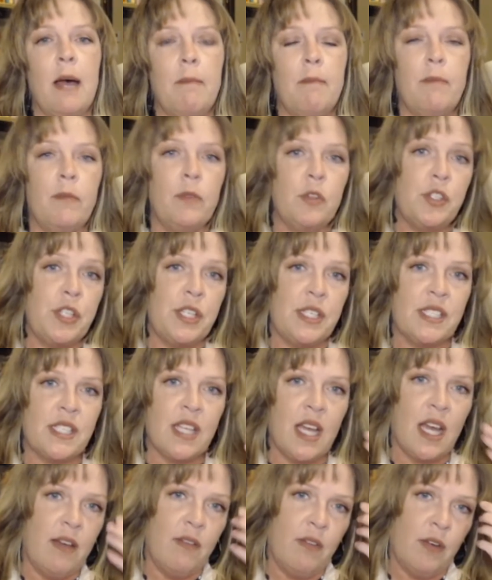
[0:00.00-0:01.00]
She's
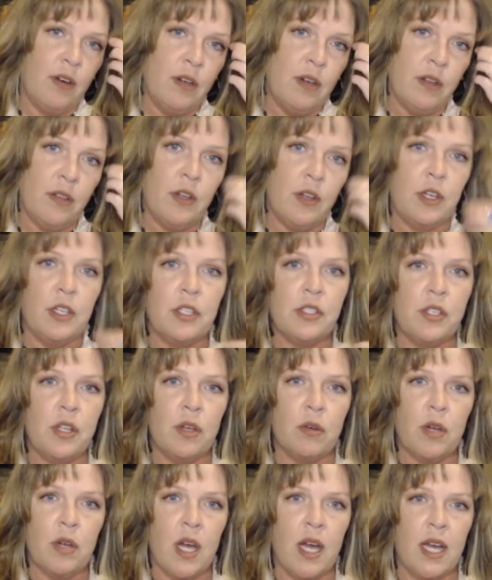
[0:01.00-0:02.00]
covered. There is
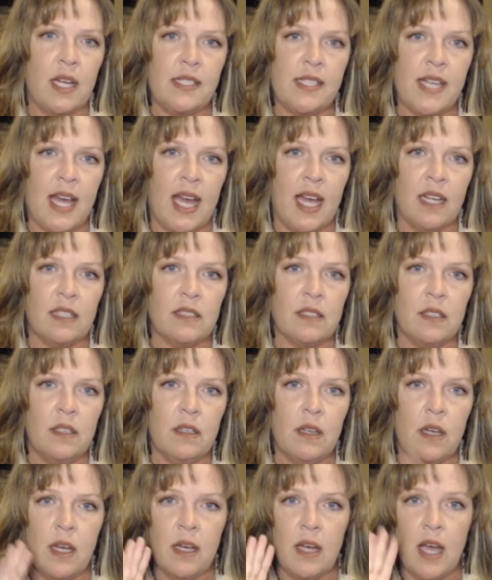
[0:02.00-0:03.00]
no contact,
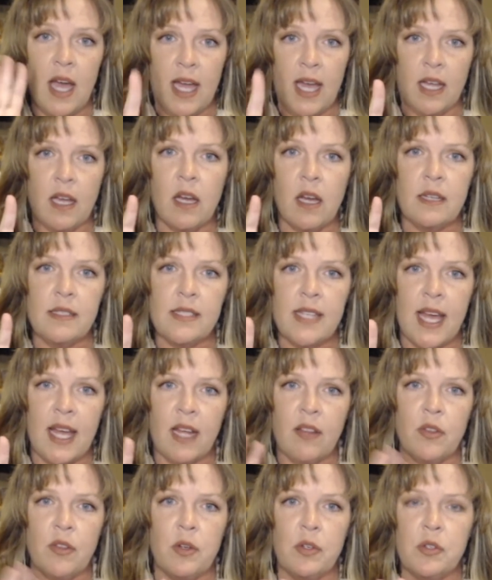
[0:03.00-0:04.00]
eye
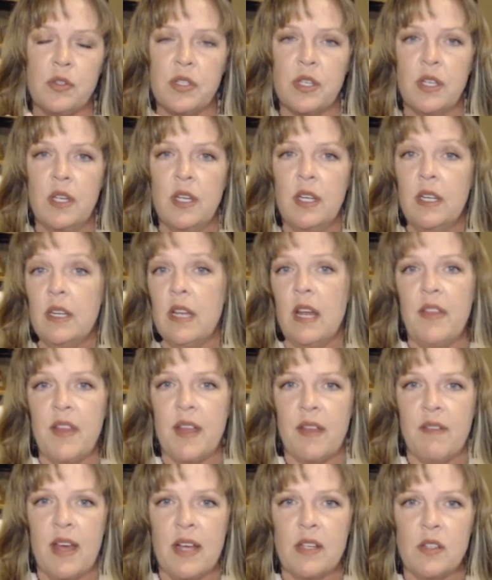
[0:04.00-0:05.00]
contact. There's nothing
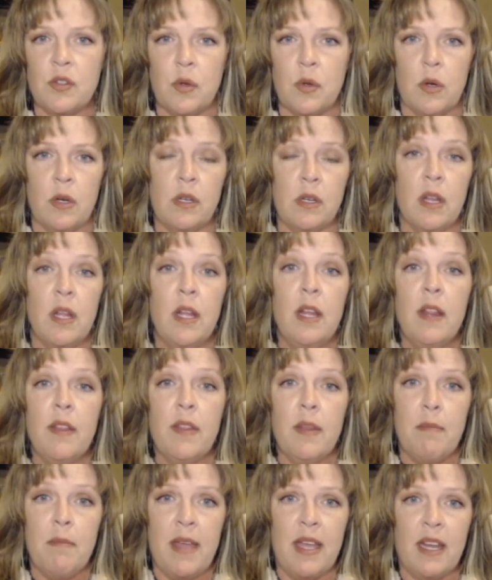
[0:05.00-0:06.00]
of that sort.
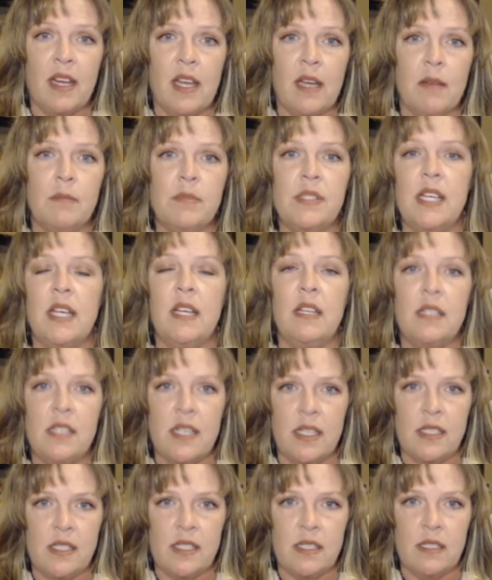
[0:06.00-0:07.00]
The man comes in,
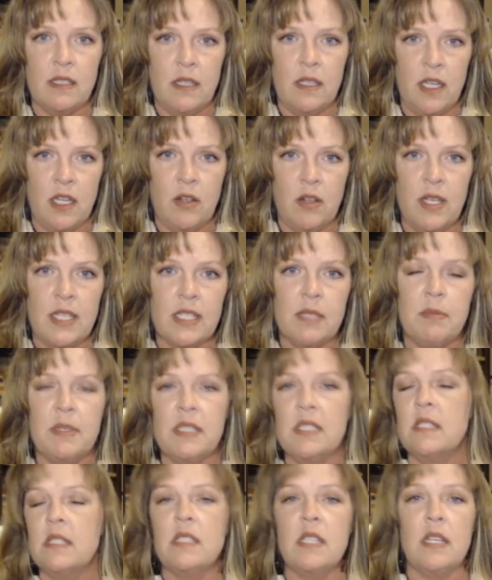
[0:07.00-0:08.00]
does his
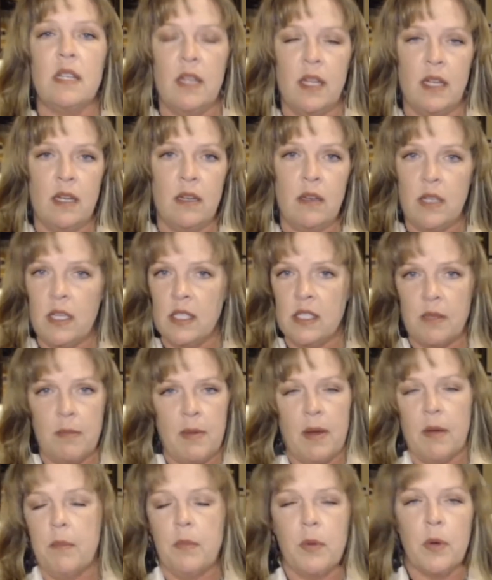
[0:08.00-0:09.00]
business, and then it's
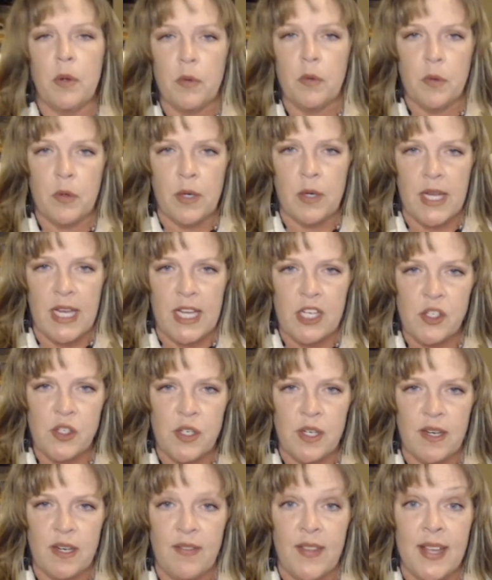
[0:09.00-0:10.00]
about
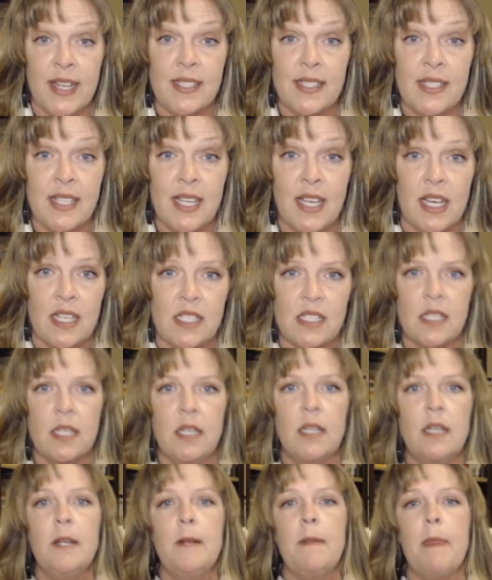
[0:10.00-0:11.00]
procreation, and that's it.
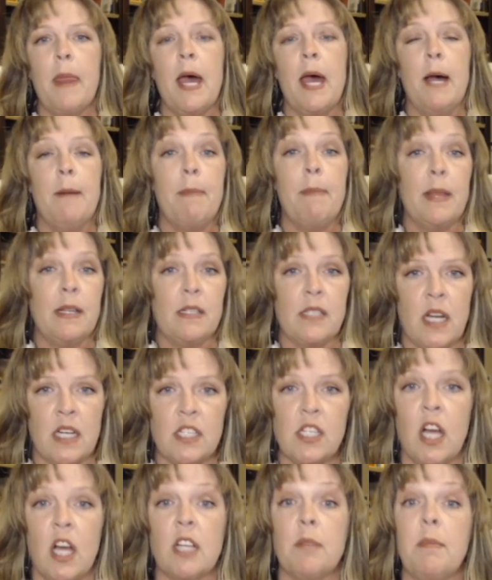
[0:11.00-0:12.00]
It's not
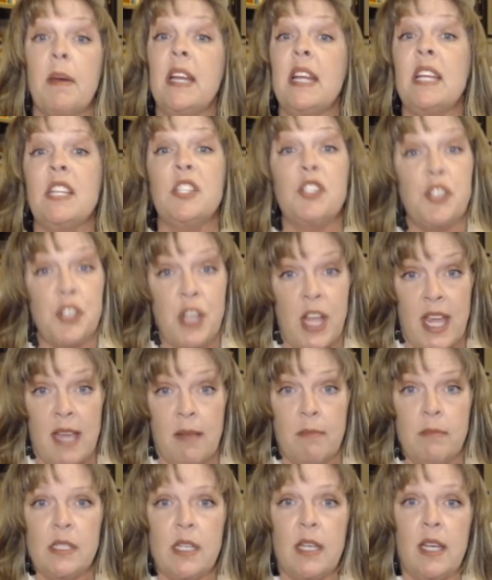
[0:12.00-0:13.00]
talked about. It's shamed.